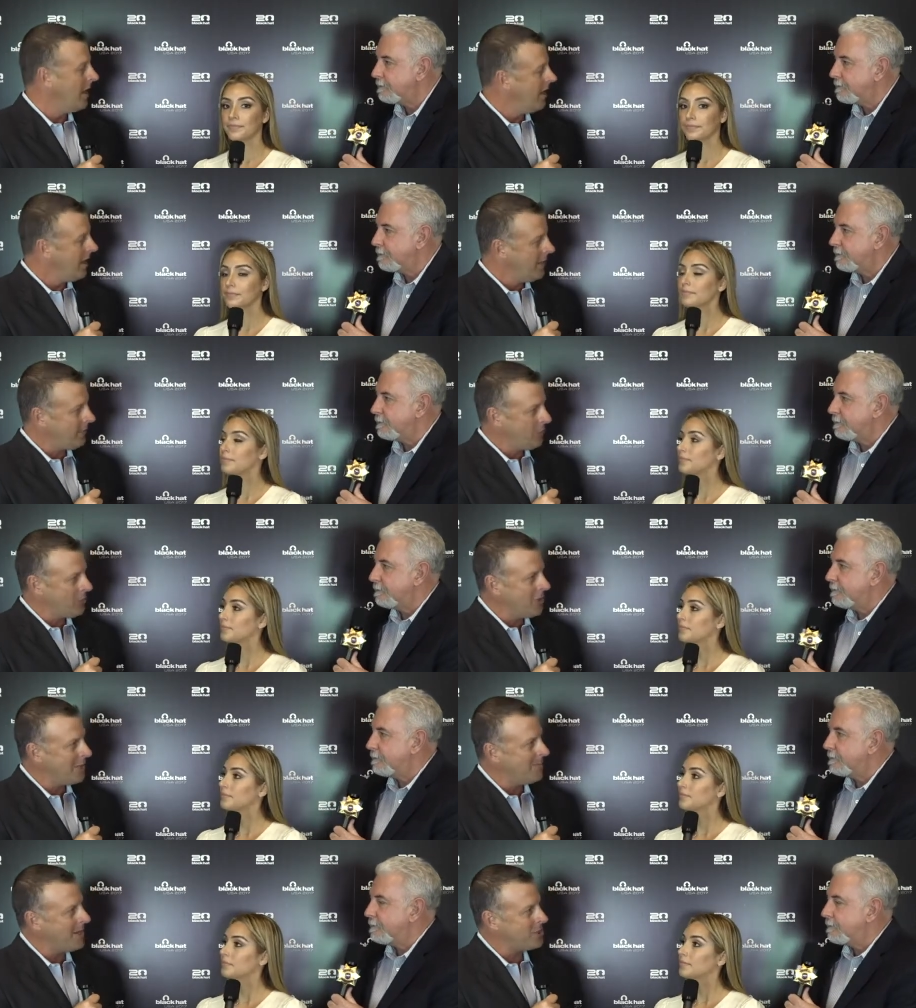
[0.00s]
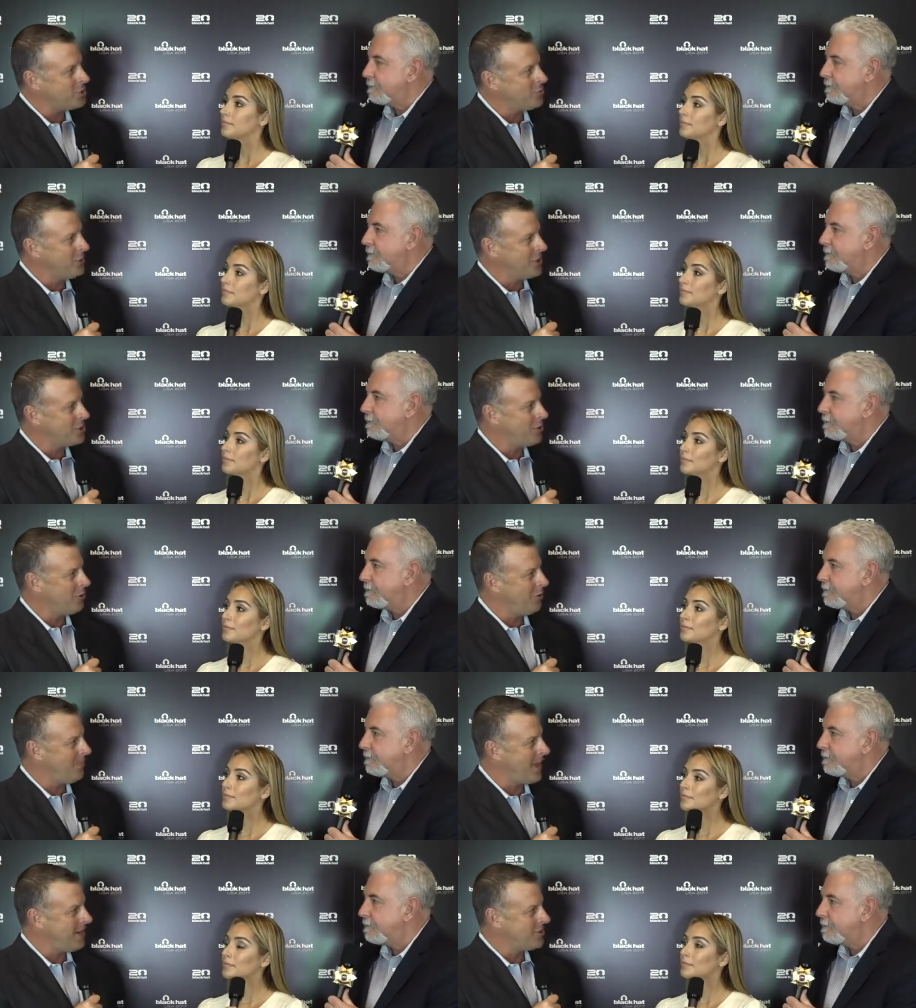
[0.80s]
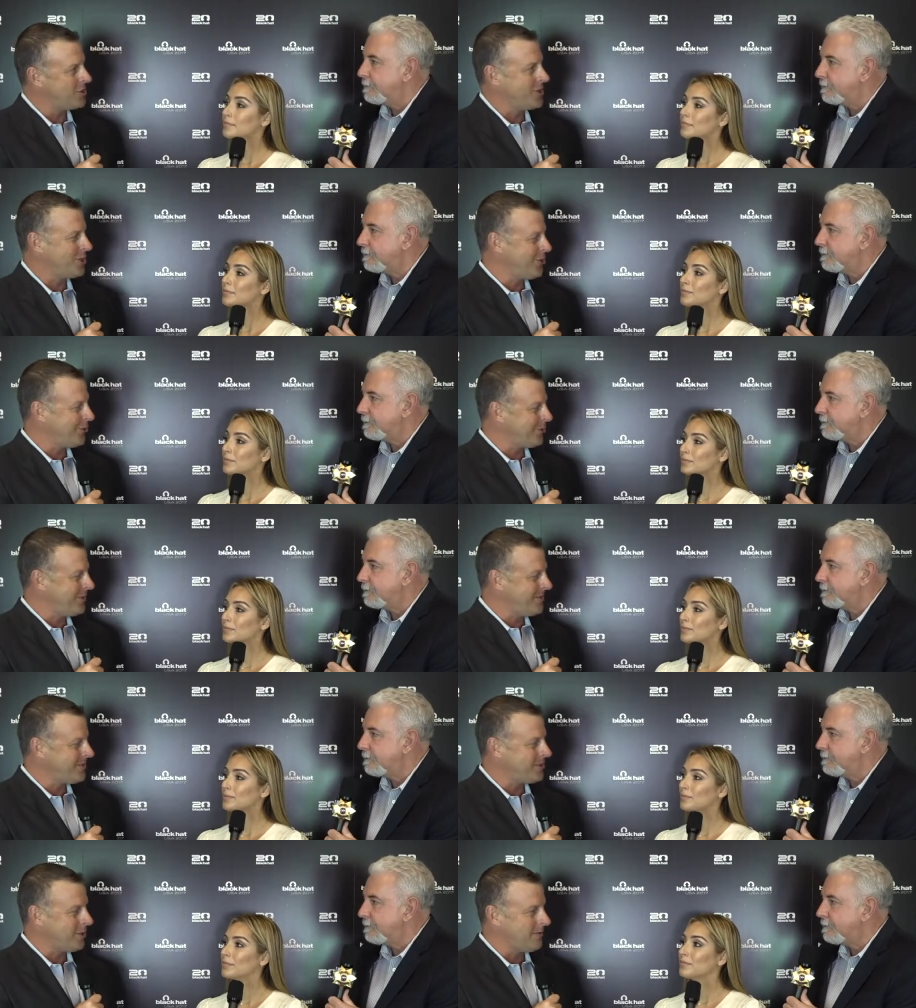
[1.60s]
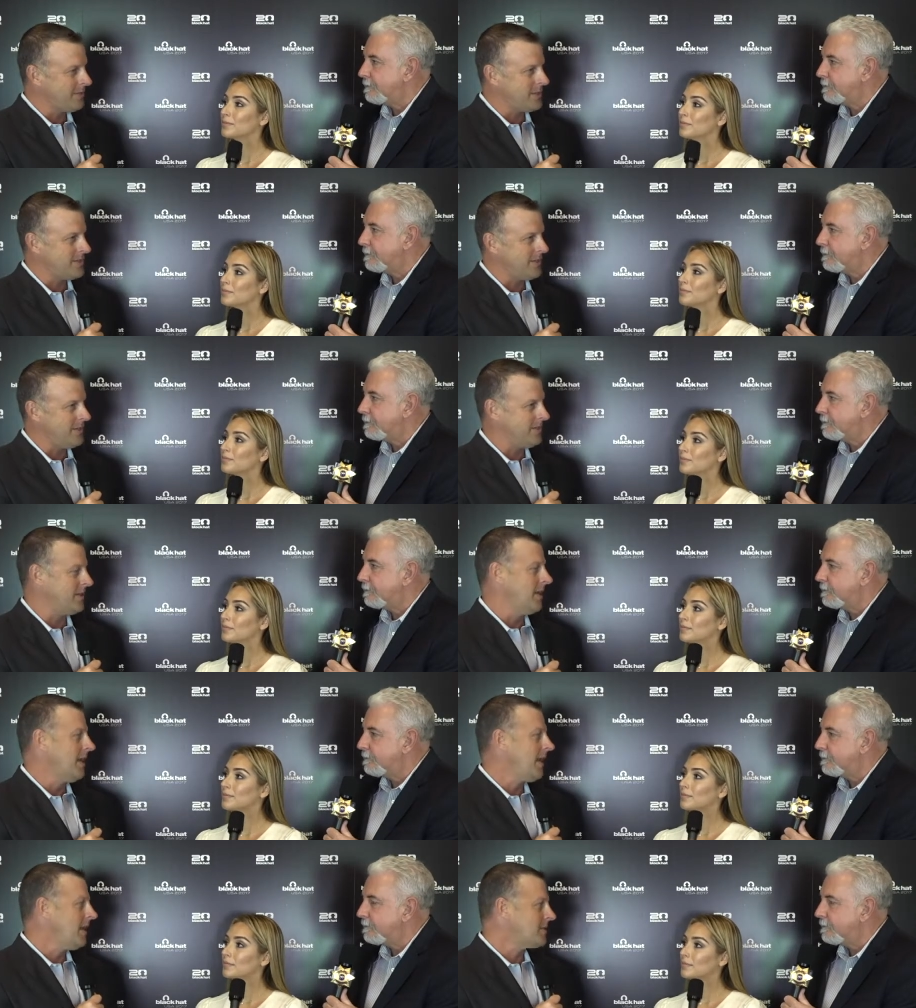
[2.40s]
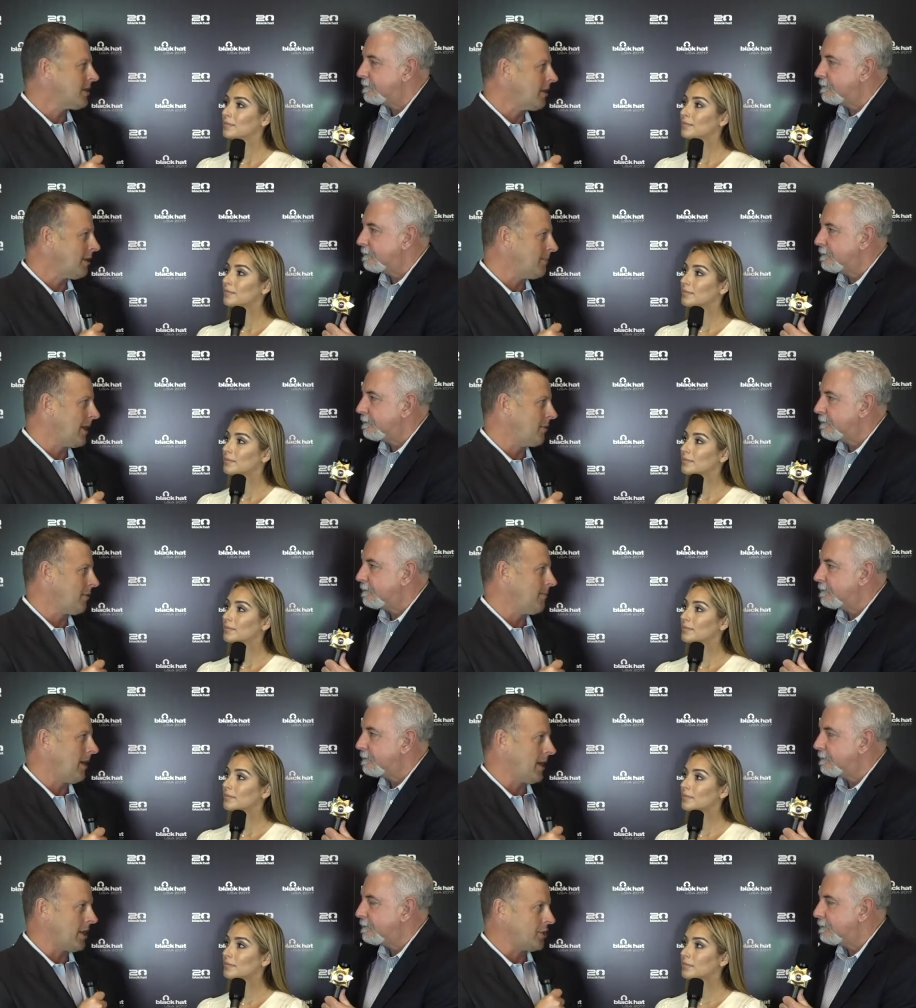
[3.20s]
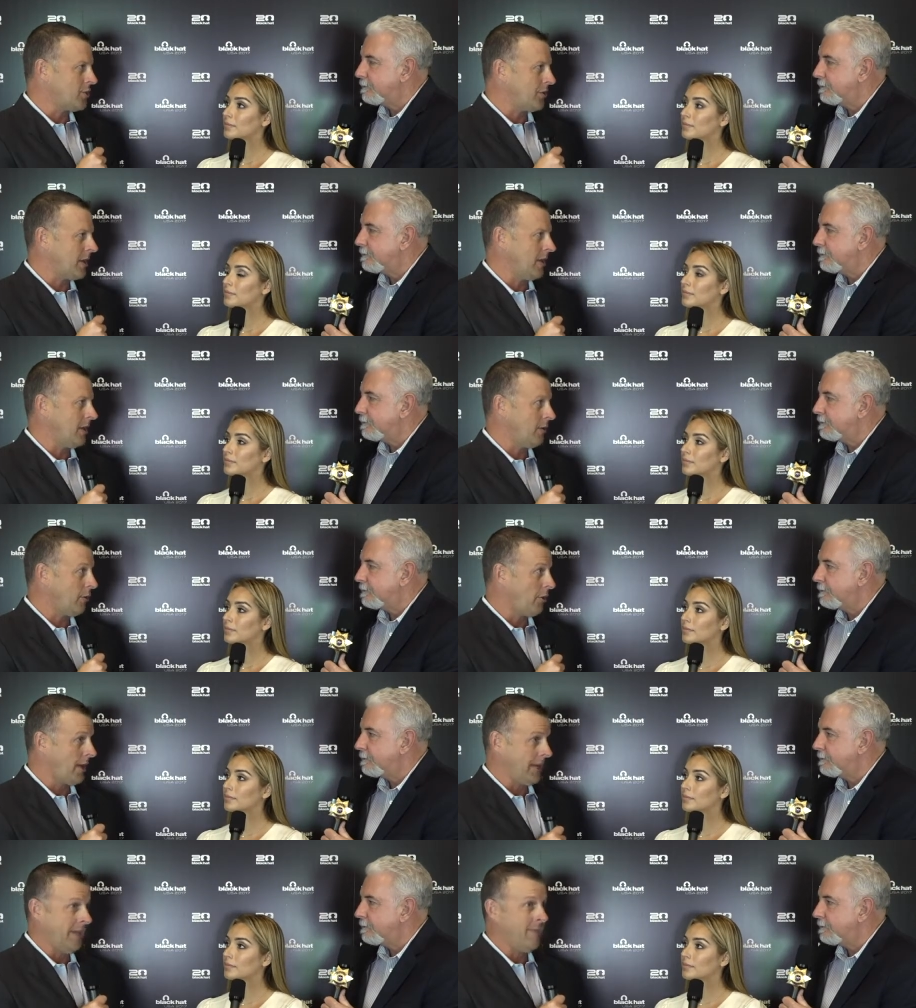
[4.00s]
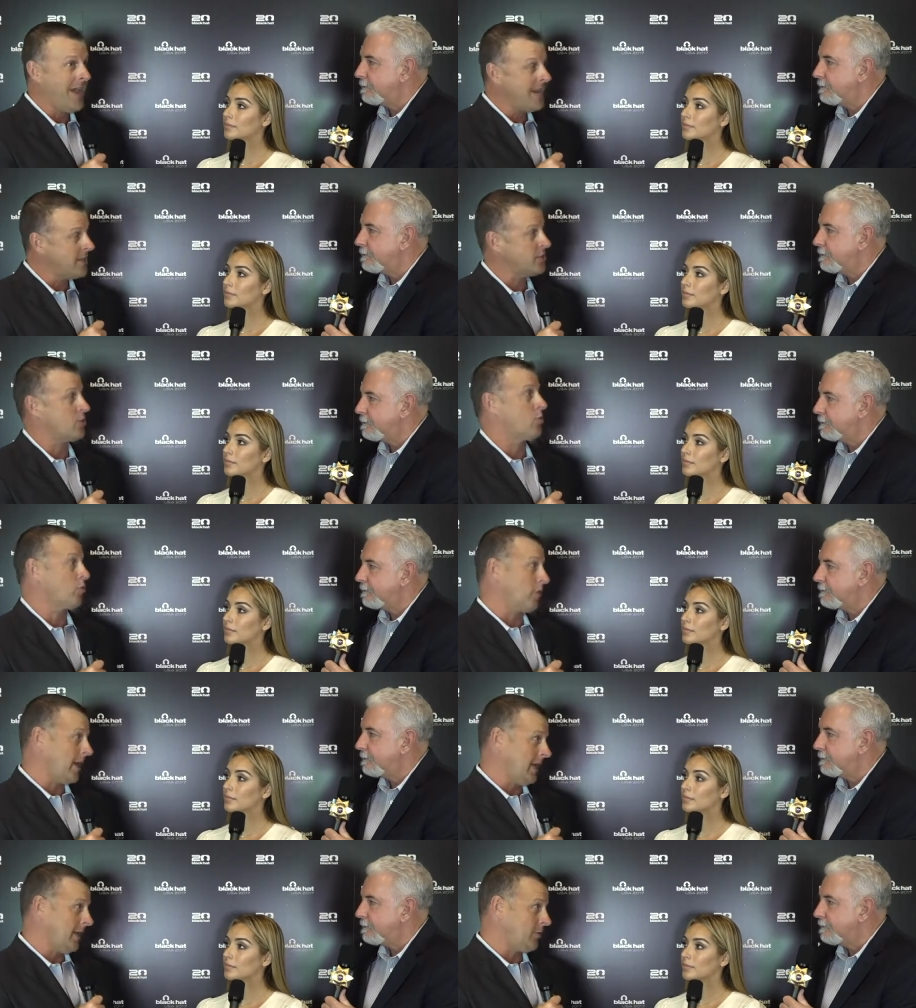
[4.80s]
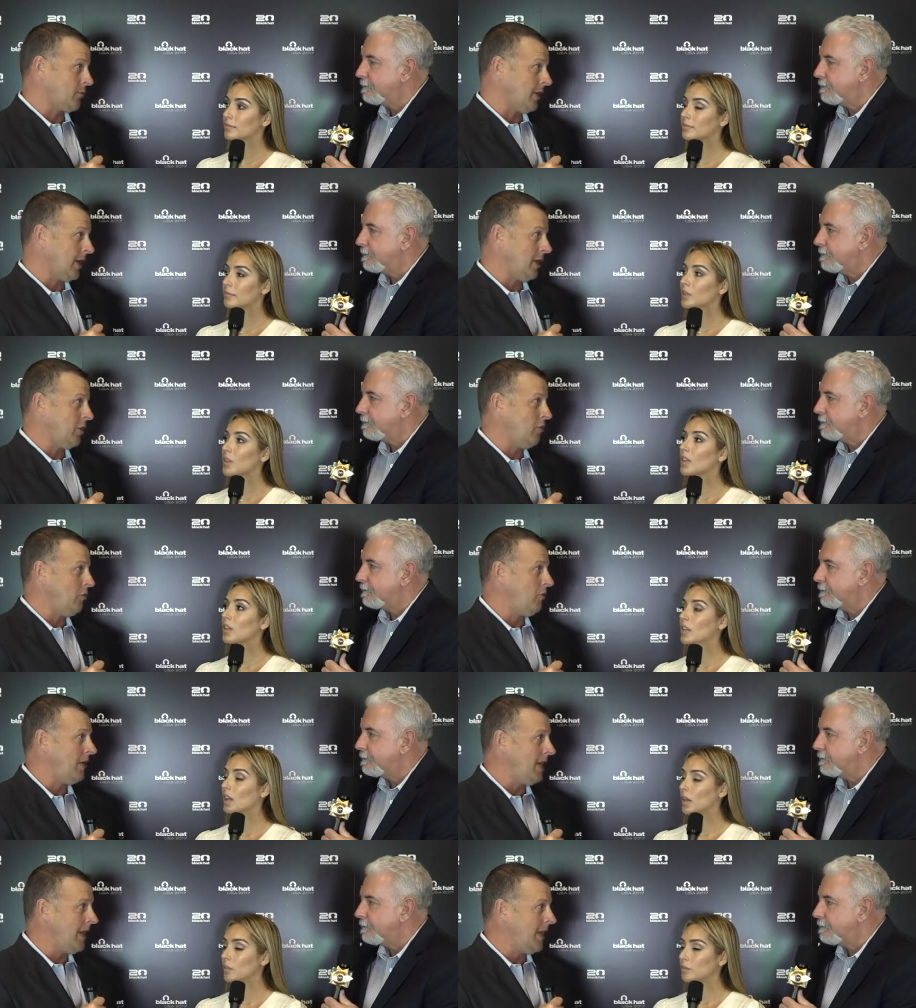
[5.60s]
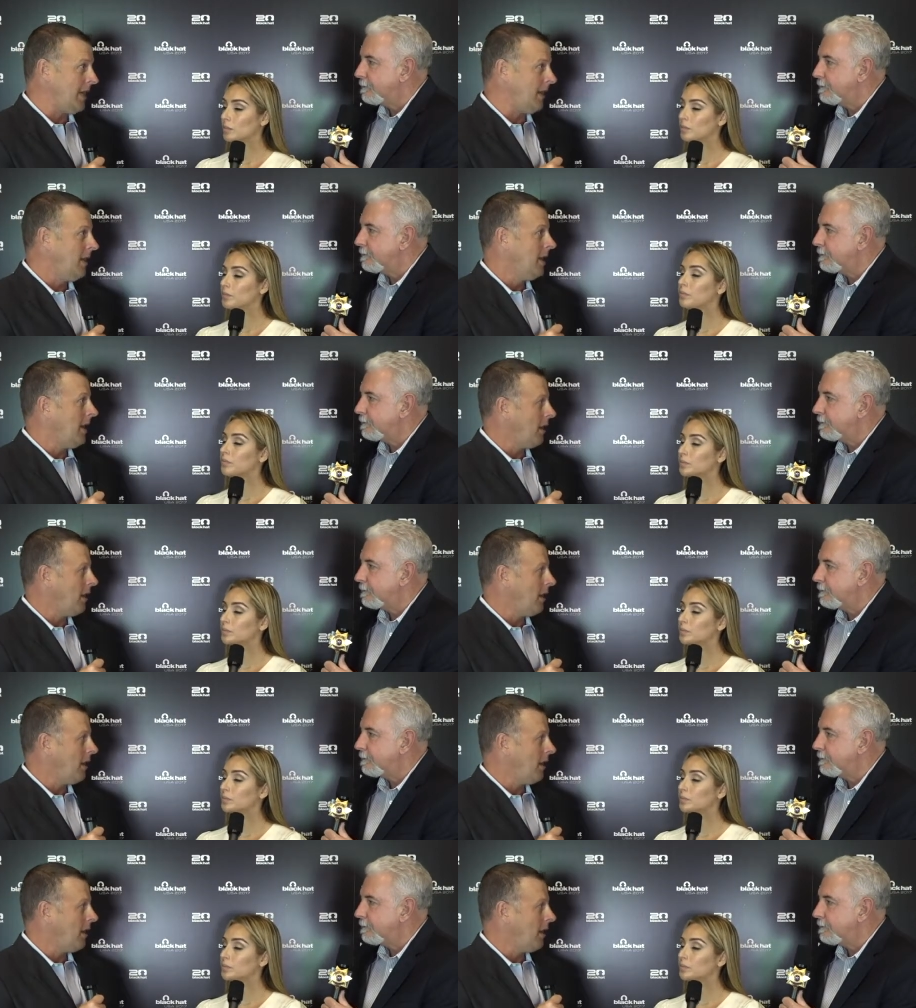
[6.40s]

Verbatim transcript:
Speaker 1: If you think about traditional managed security services, it's all about the monitoring and alerting, and that is great, right? You need a